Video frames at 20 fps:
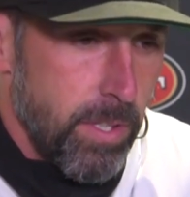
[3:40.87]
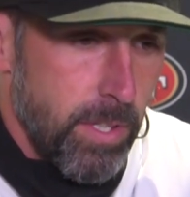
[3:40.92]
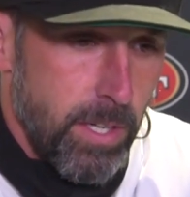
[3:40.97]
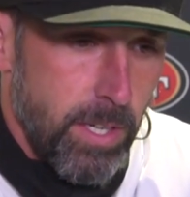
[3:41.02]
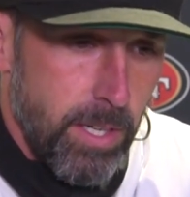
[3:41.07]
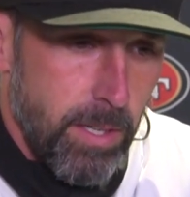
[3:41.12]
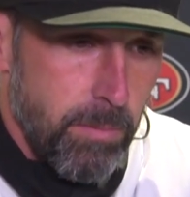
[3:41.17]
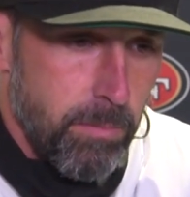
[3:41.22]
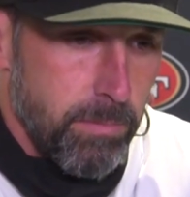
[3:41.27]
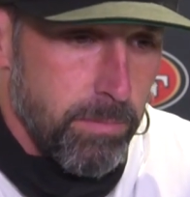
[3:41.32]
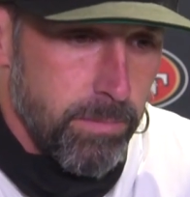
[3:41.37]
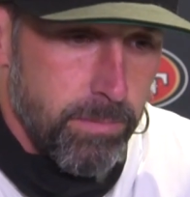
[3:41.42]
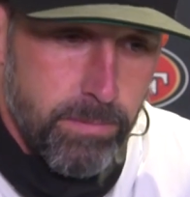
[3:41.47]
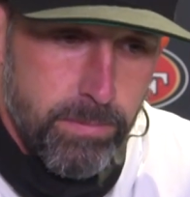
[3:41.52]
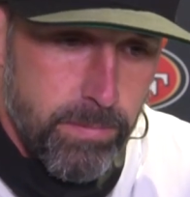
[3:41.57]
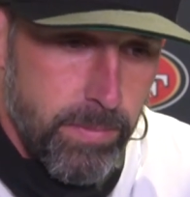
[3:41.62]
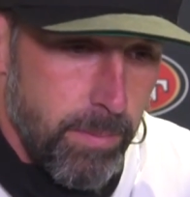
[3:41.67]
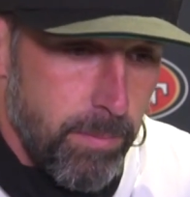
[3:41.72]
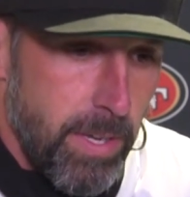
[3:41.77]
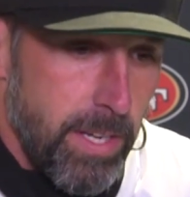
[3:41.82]
I'm
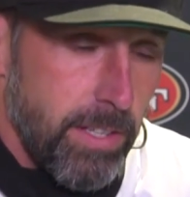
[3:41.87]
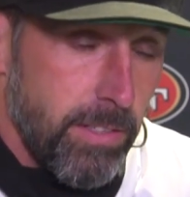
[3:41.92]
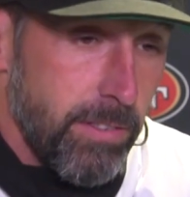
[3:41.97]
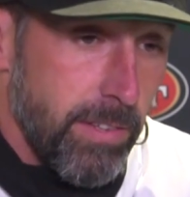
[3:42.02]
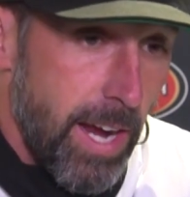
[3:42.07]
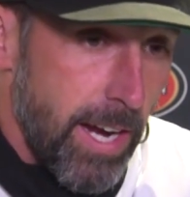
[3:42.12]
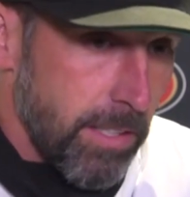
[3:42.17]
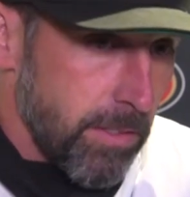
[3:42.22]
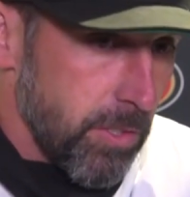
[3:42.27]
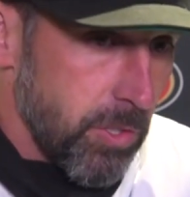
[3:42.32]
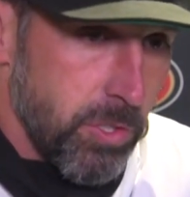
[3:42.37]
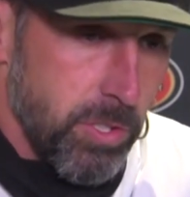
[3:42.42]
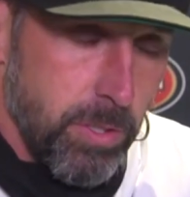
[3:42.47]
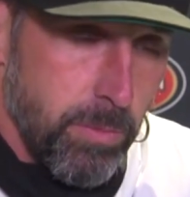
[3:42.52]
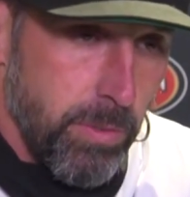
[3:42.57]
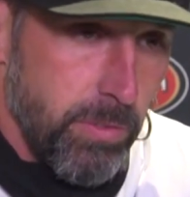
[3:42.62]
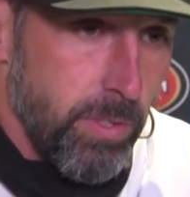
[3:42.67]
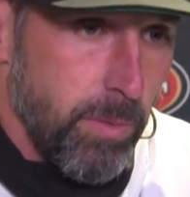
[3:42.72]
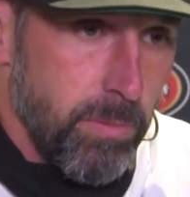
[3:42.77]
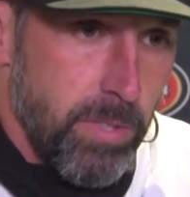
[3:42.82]
not exactly sure,
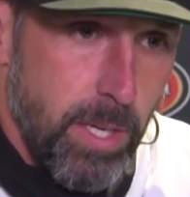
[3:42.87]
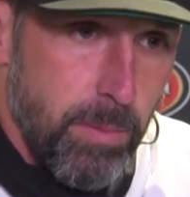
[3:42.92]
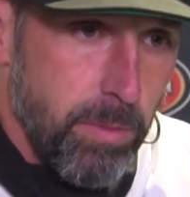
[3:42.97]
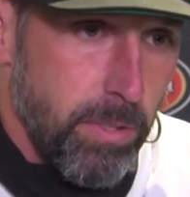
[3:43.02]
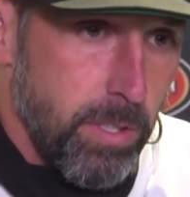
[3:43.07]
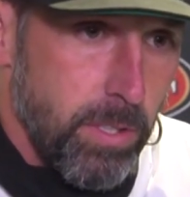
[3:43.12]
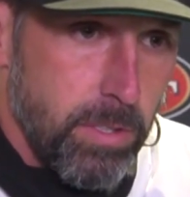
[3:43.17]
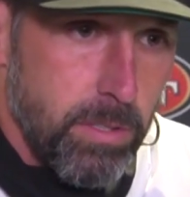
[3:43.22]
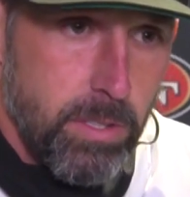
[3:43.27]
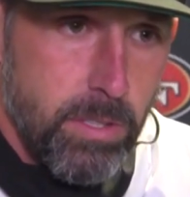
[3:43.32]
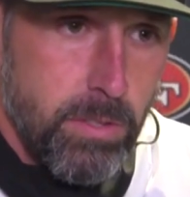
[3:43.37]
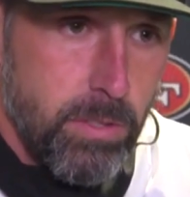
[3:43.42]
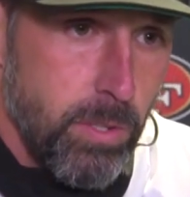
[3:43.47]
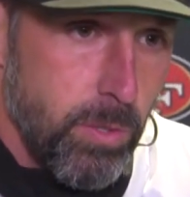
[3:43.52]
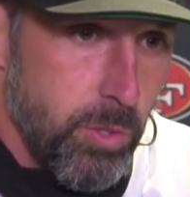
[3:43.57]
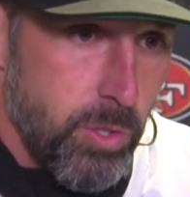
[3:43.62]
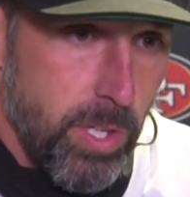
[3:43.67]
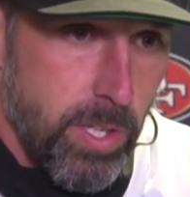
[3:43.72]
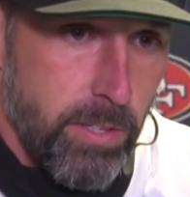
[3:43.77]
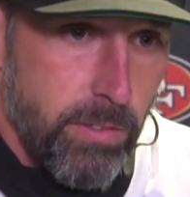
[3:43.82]
but some type of
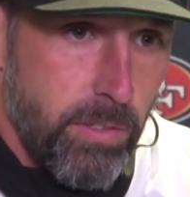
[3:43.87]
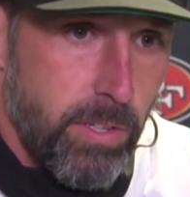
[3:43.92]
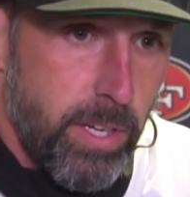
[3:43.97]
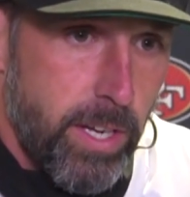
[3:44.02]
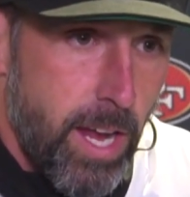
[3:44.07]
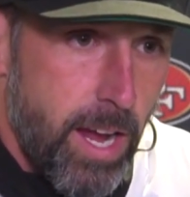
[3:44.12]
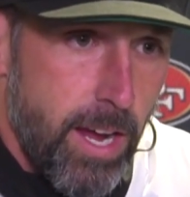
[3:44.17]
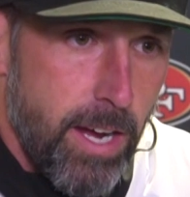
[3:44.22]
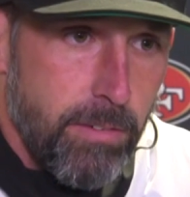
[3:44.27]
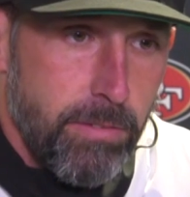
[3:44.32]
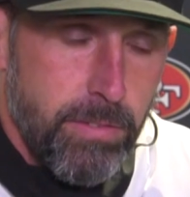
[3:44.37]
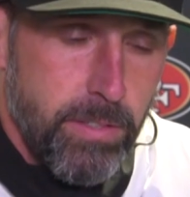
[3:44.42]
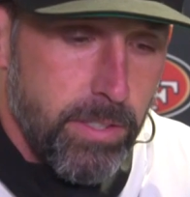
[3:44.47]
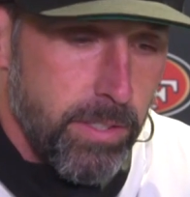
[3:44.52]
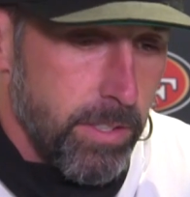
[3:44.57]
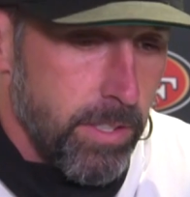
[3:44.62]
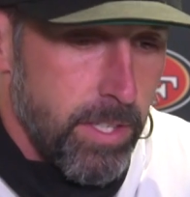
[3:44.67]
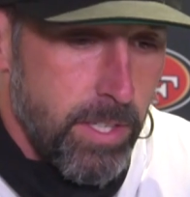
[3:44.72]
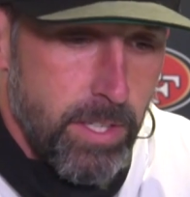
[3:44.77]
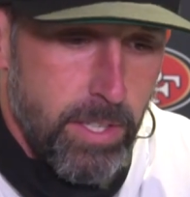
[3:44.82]
contusion on his calf.
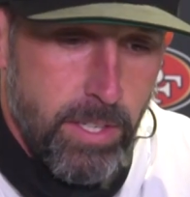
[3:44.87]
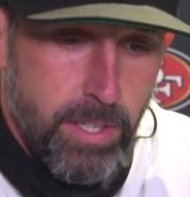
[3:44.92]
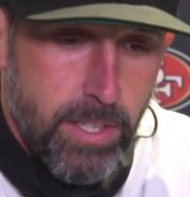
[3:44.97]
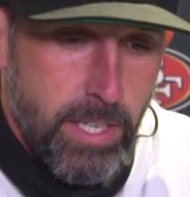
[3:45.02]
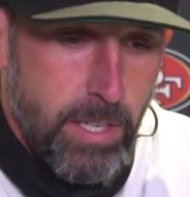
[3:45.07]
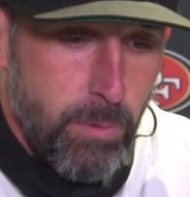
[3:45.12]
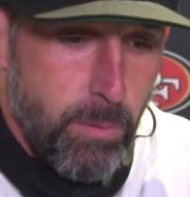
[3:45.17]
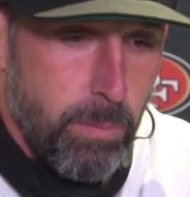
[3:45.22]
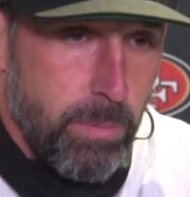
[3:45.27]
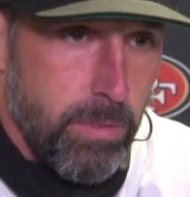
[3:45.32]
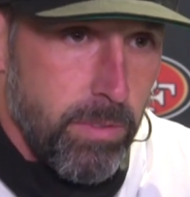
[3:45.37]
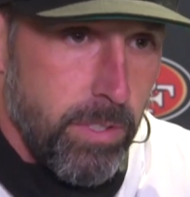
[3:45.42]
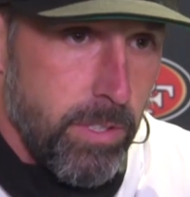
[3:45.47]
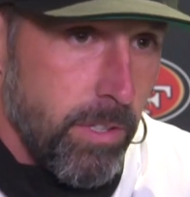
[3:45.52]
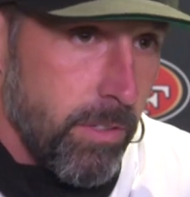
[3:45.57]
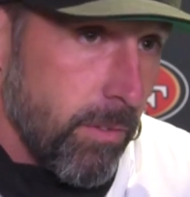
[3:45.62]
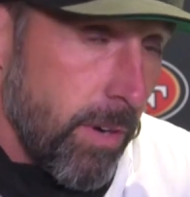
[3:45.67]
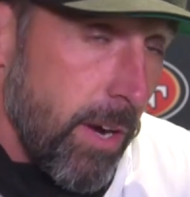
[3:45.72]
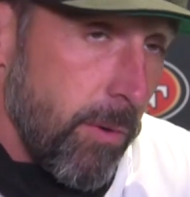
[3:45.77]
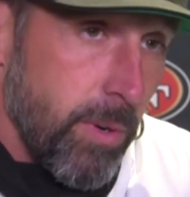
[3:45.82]
And he, you
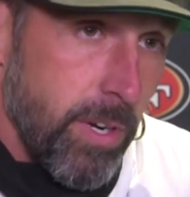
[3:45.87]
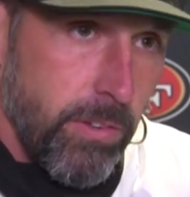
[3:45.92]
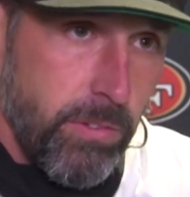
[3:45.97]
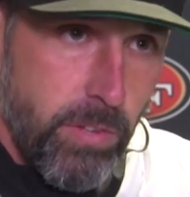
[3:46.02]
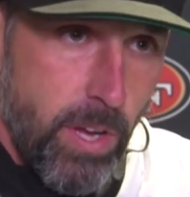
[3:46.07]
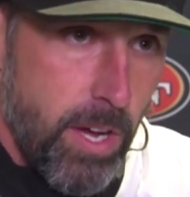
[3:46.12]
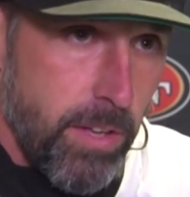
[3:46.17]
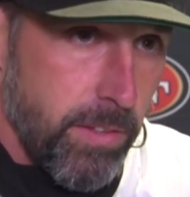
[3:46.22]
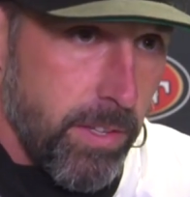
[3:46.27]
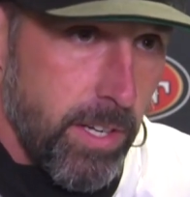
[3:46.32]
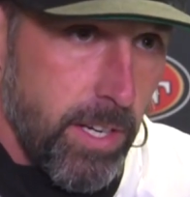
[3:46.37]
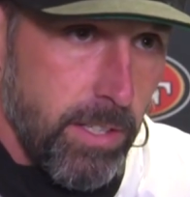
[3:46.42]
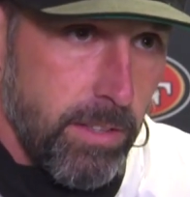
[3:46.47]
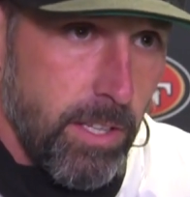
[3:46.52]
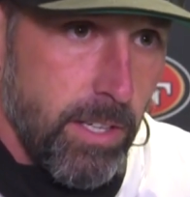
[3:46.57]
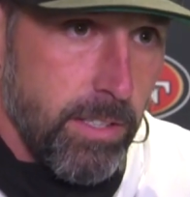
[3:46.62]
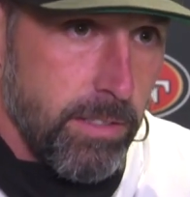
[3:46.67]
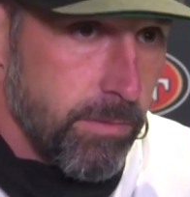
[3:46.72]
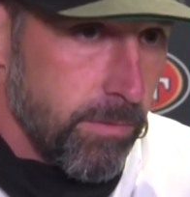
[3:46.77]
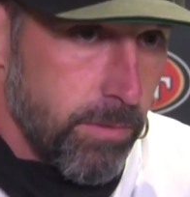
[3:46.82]
know, right when I saw that, I
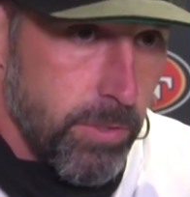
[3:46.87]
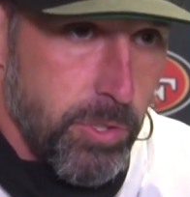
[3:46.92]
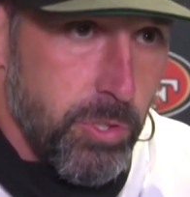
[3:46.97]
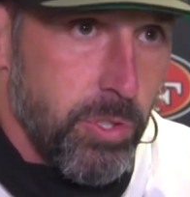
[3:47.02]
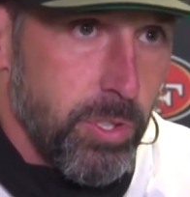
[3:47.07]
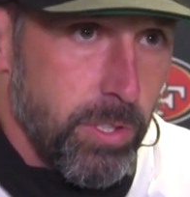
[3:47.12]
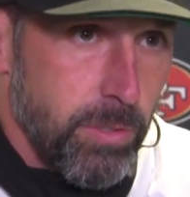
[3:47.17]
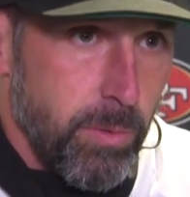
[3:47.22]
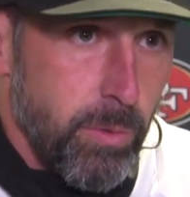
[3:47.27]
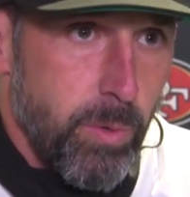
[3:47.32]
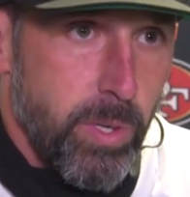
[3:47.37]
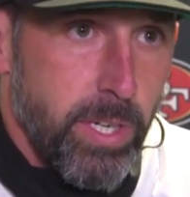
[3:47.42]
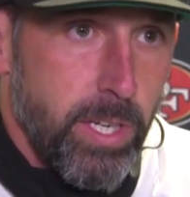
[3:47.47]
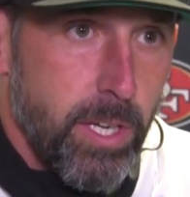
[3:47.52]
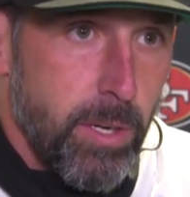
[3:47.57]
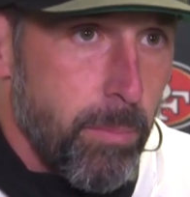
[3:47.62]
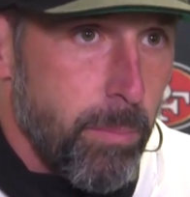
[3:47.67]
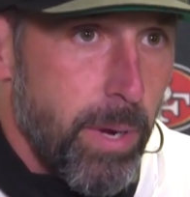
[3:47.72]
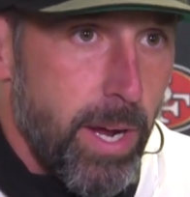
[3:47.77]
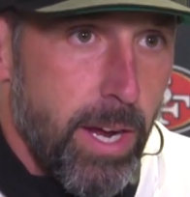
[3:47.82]
thought for sure we wouldn't
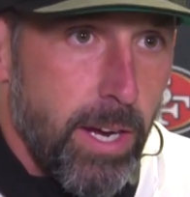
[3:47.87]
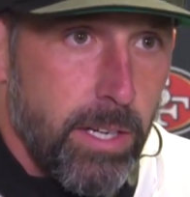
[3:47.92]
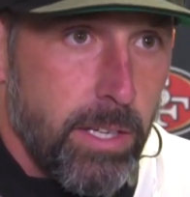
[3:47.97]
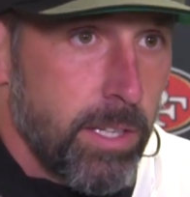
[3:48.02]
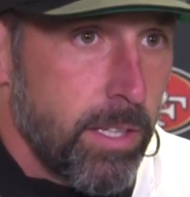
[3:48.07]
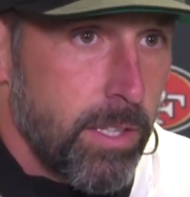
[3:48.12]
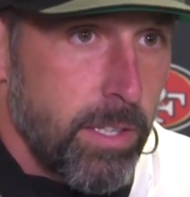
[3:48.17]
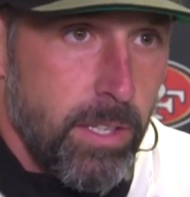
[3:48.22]
get him back.